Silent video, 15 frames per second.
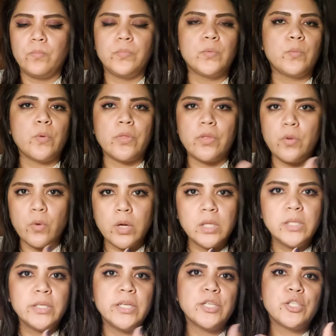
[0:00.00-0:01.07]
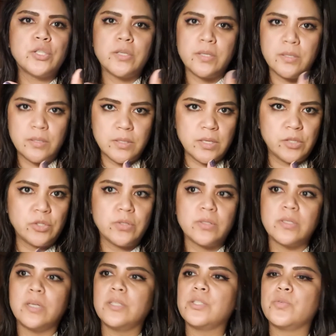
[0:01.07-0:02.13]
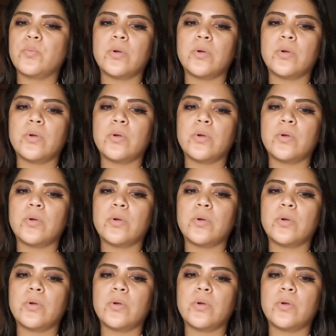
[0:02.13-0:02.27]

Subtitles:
with your clinician, such and such.